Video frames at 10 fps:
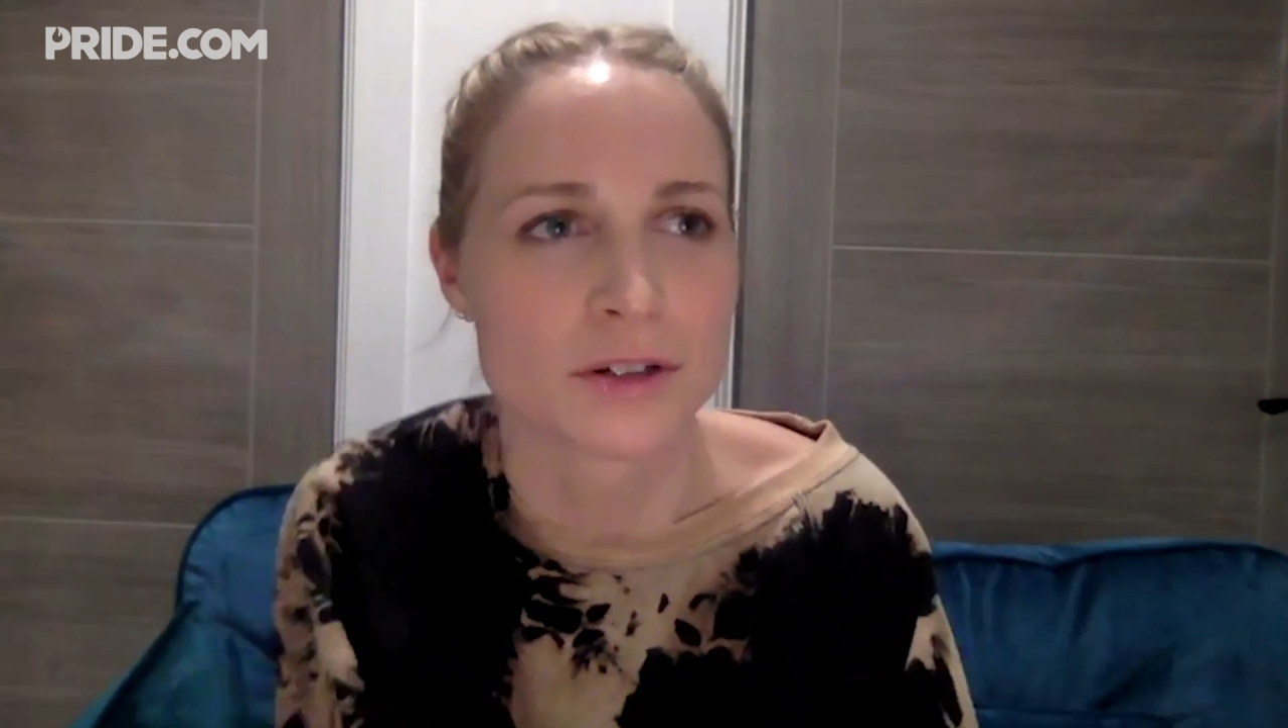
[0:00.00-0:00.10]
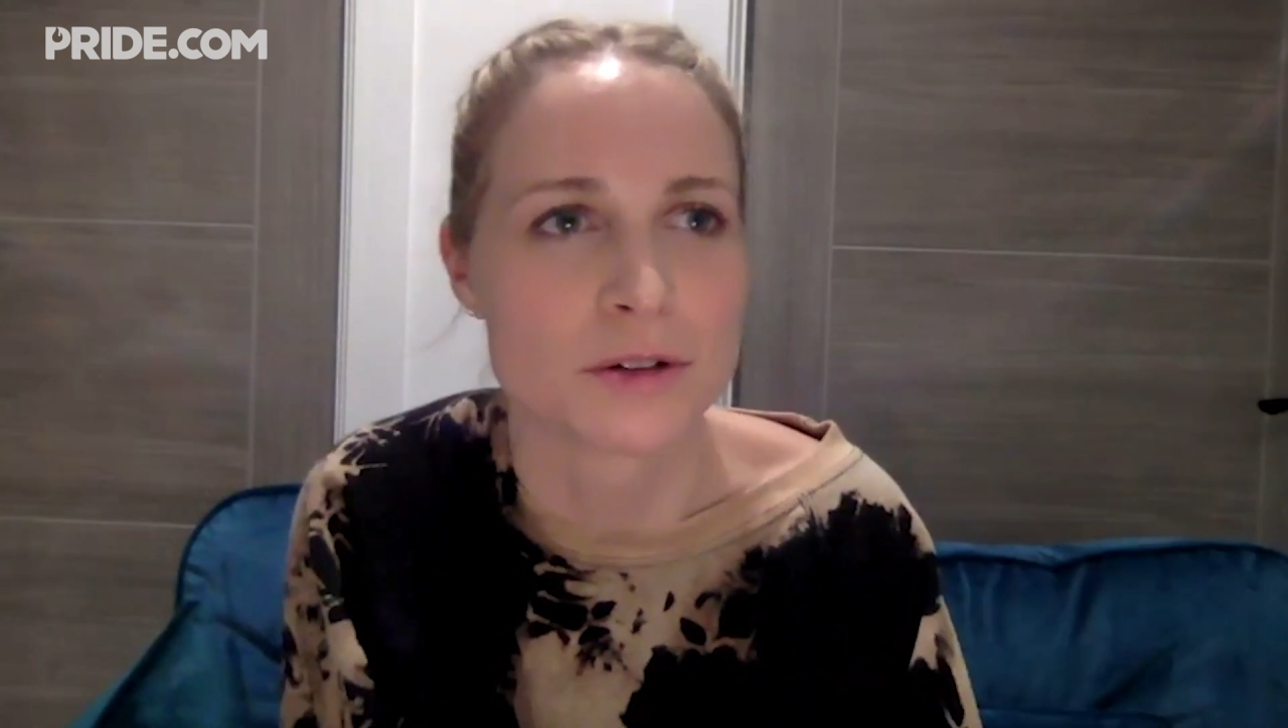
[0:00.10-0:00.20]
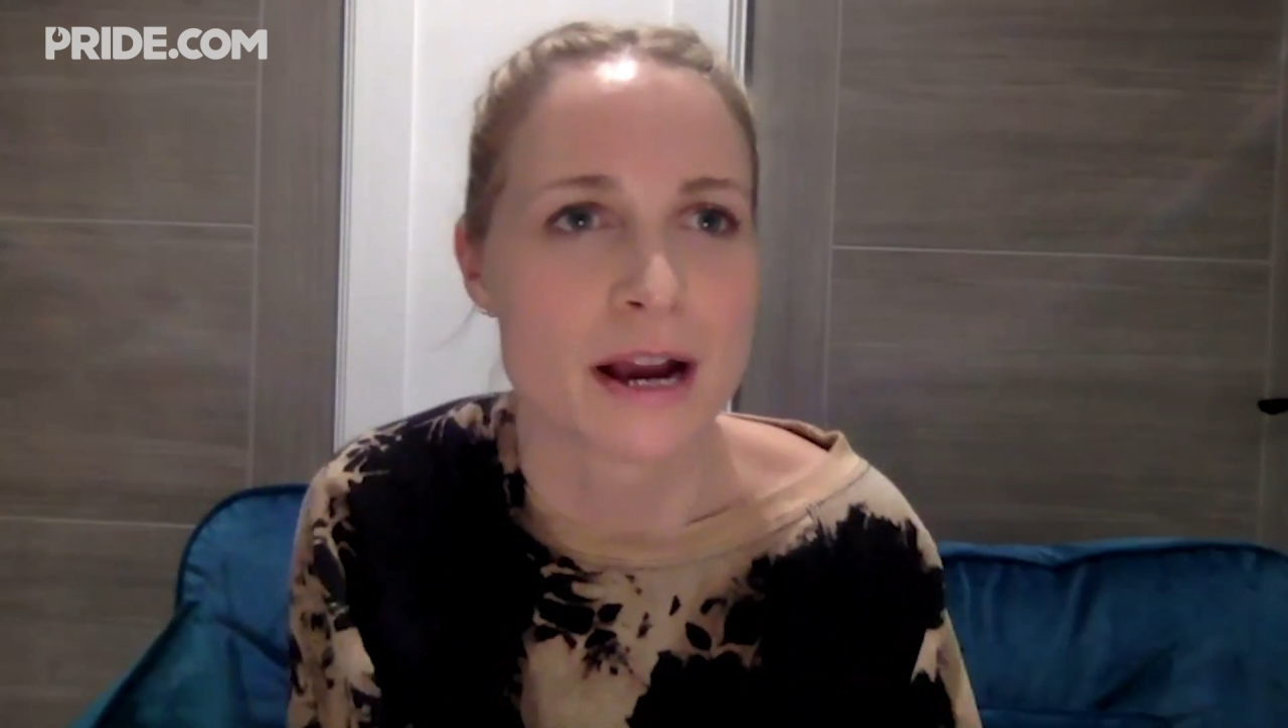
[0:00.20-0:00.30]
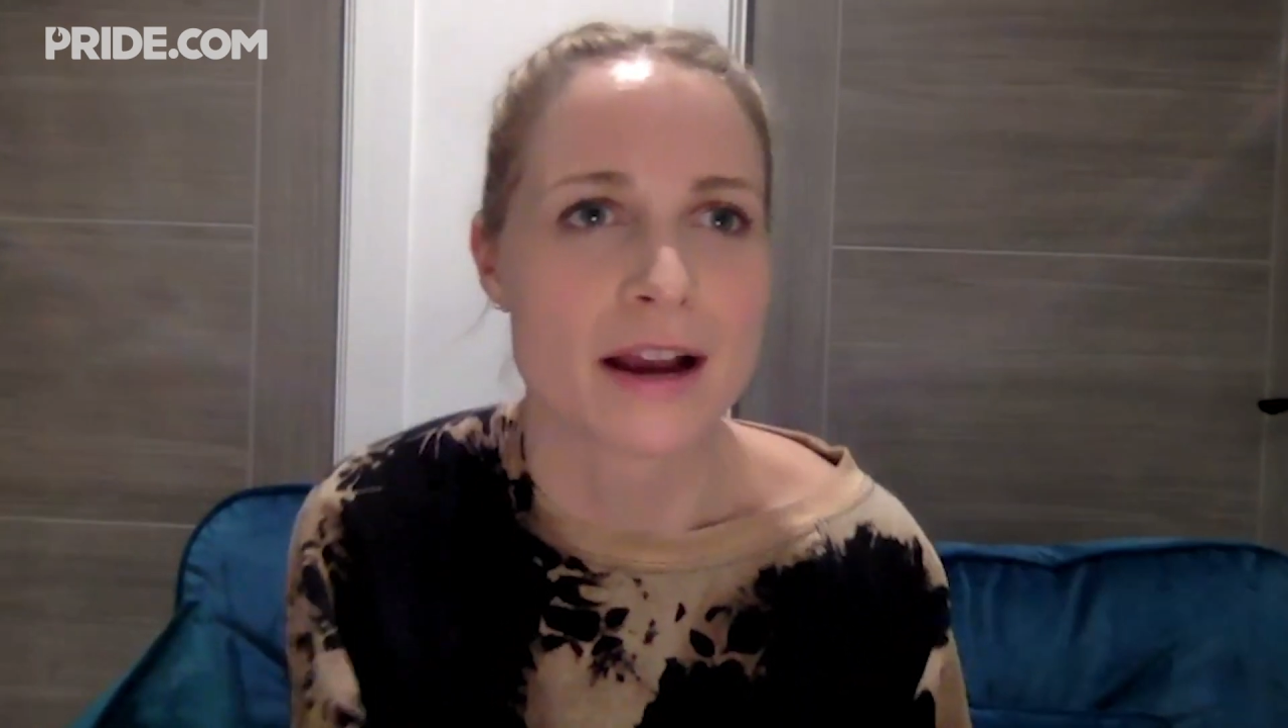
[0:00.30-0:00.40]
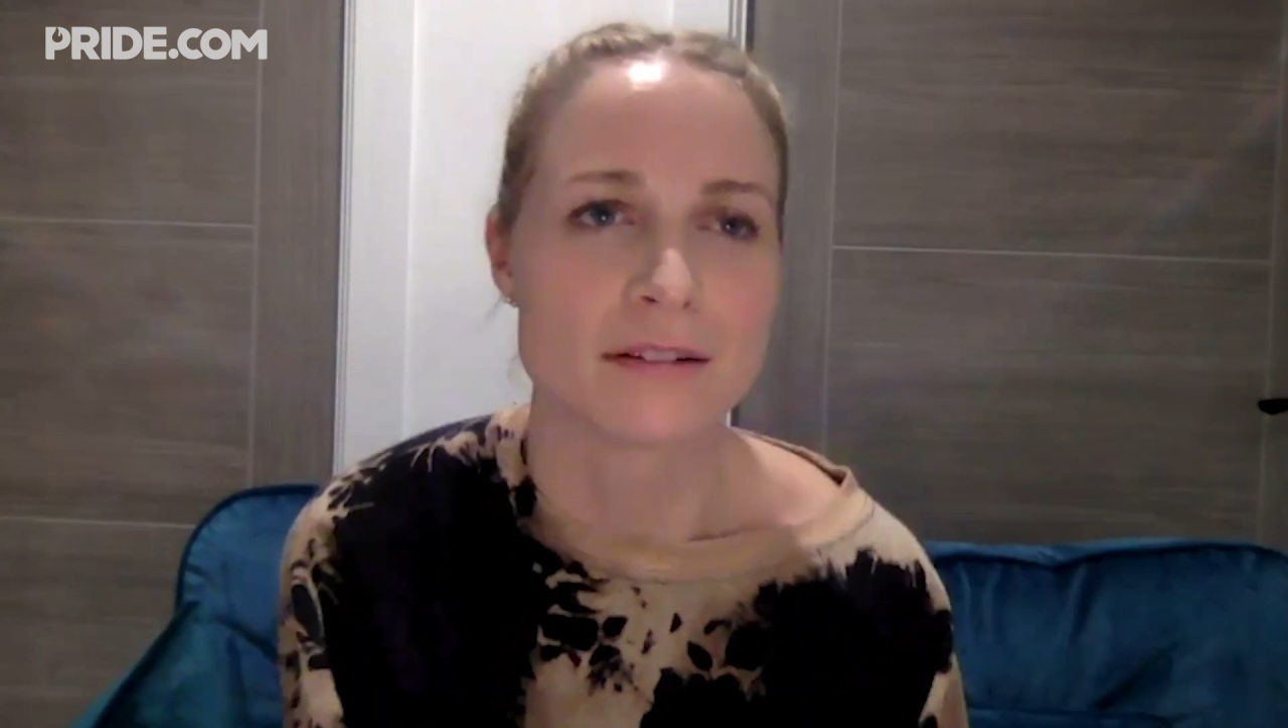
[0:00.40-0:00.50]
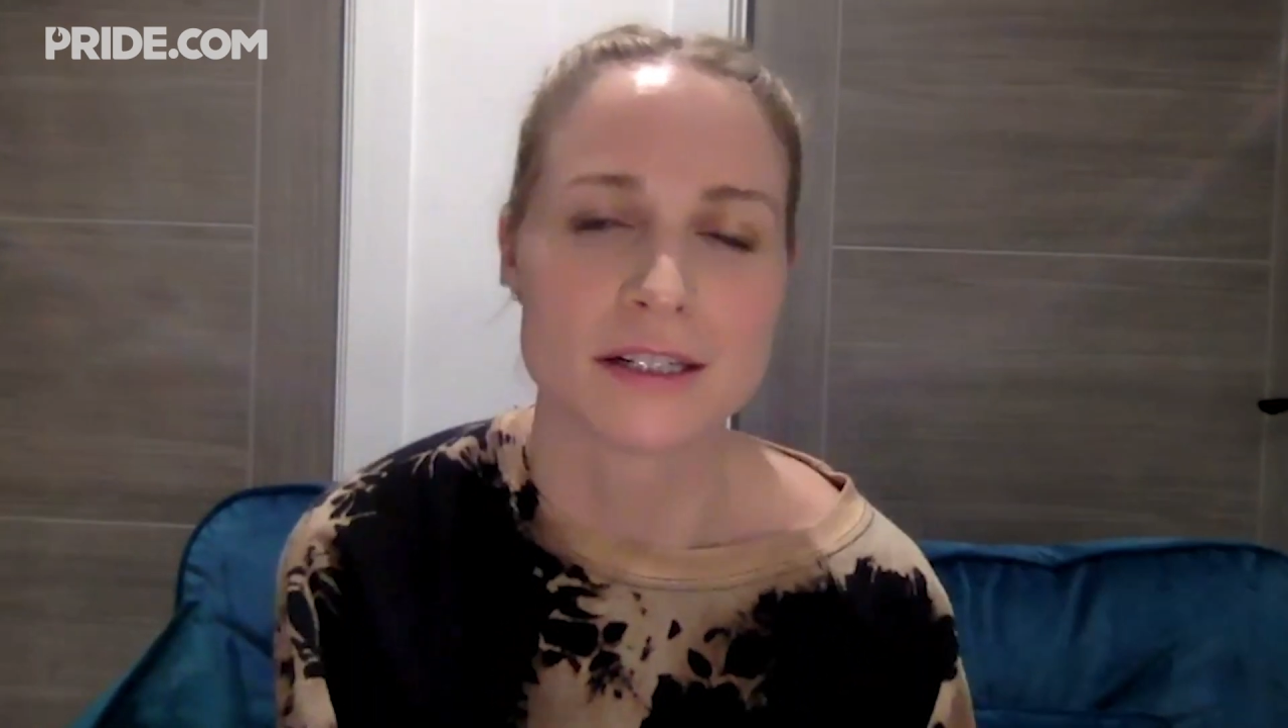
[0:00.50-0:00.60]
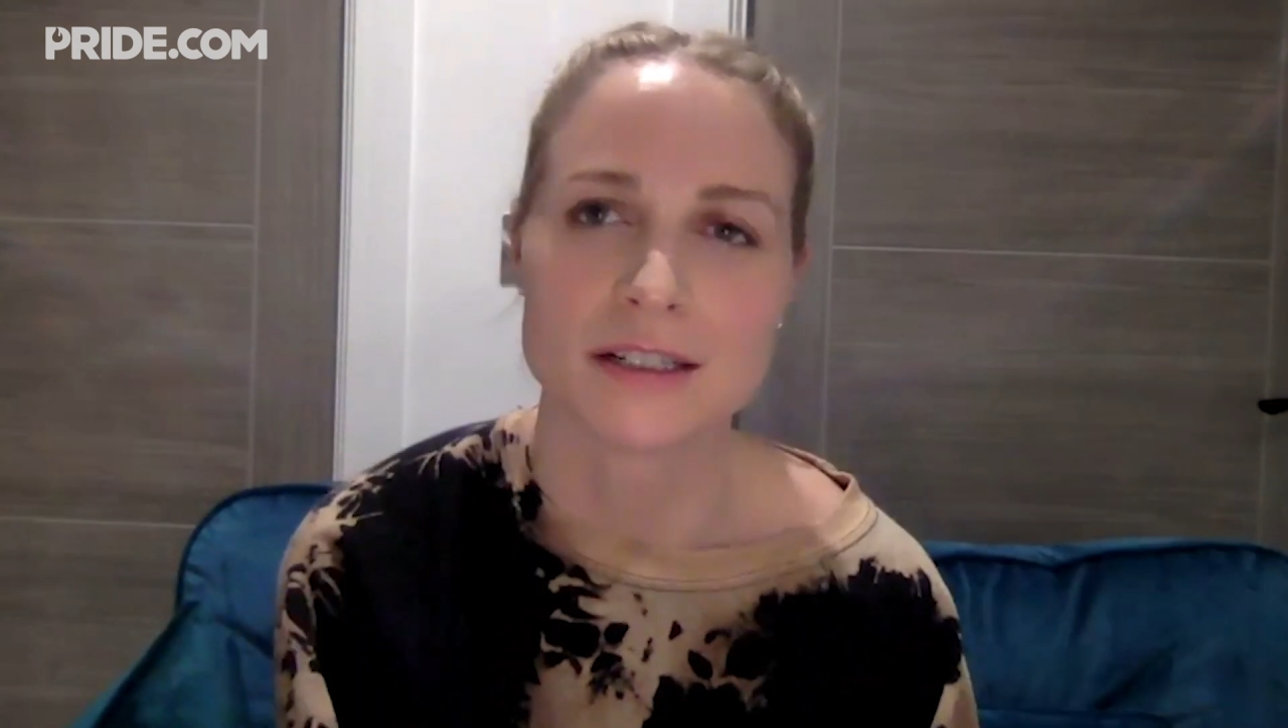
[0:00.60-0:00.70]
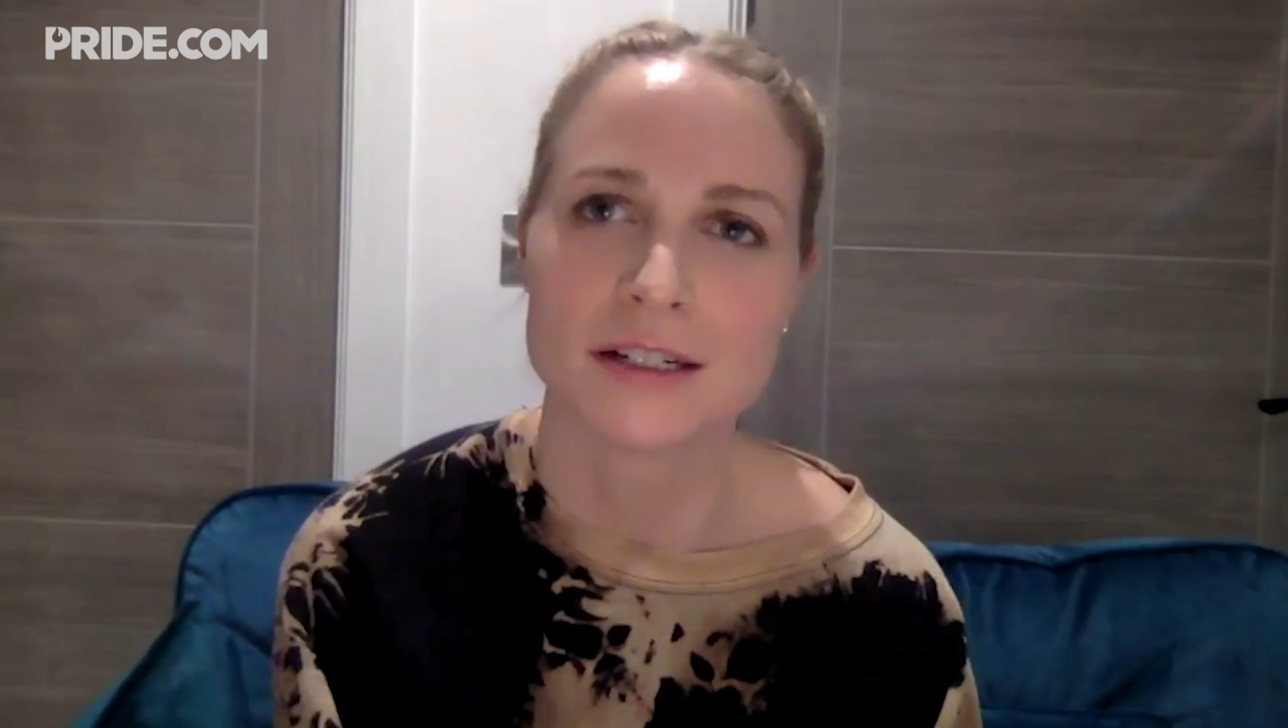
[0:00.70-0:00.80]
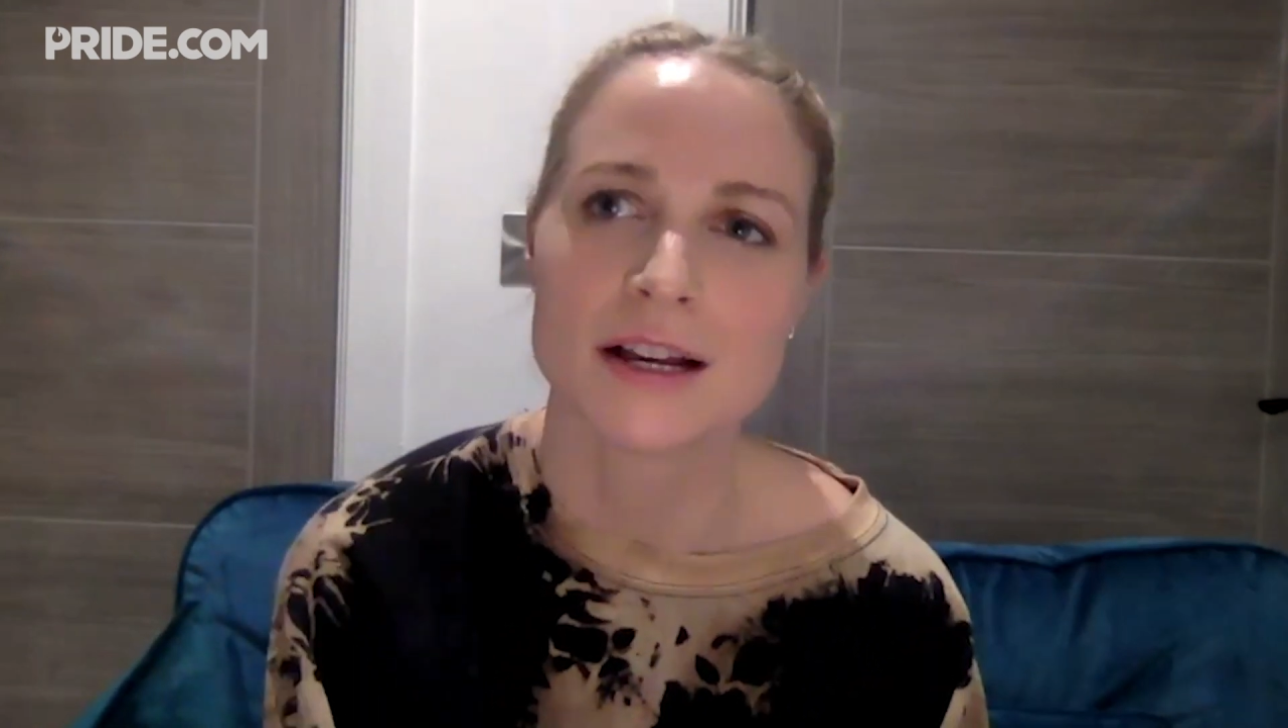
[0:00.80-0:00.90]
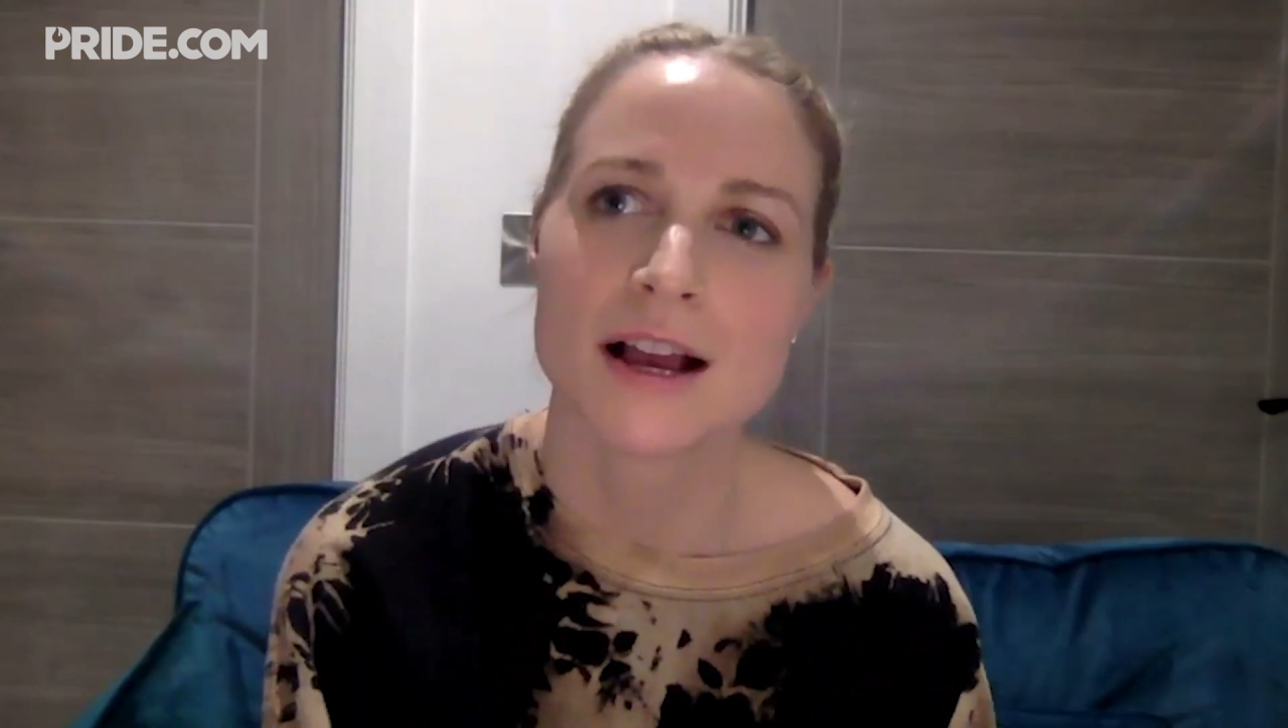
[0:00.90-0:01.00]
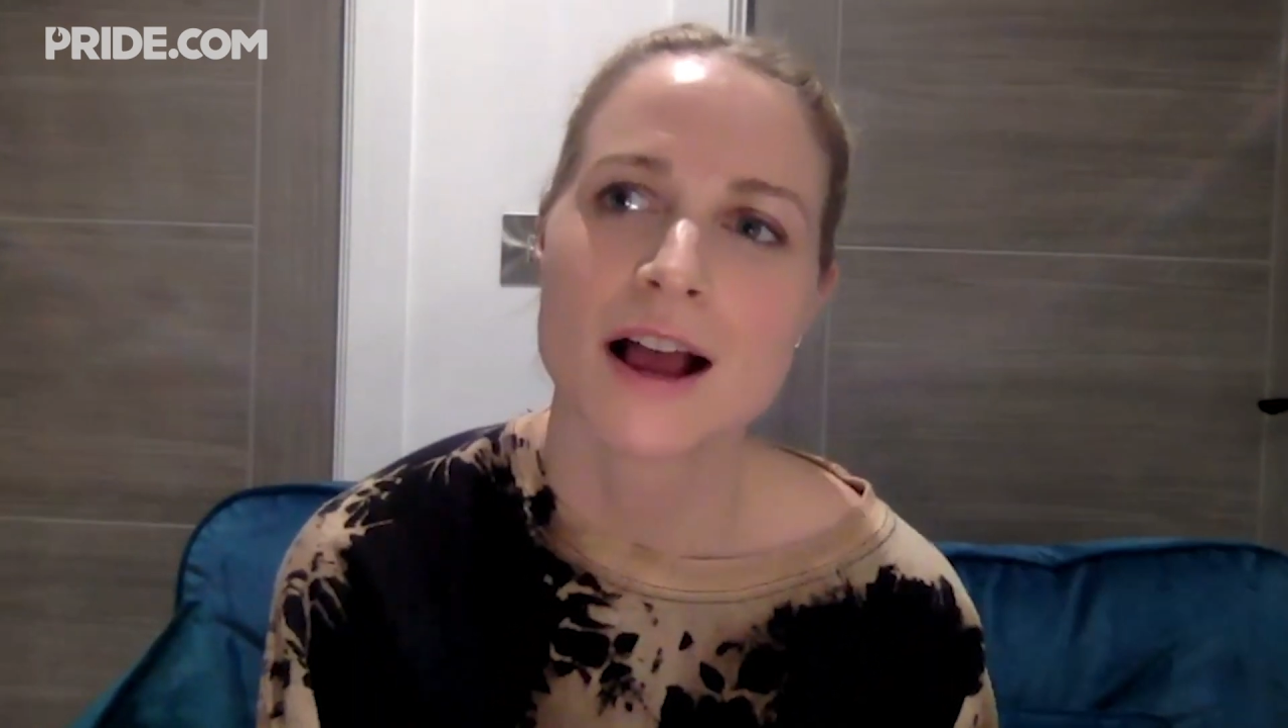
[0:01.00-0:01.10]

her around.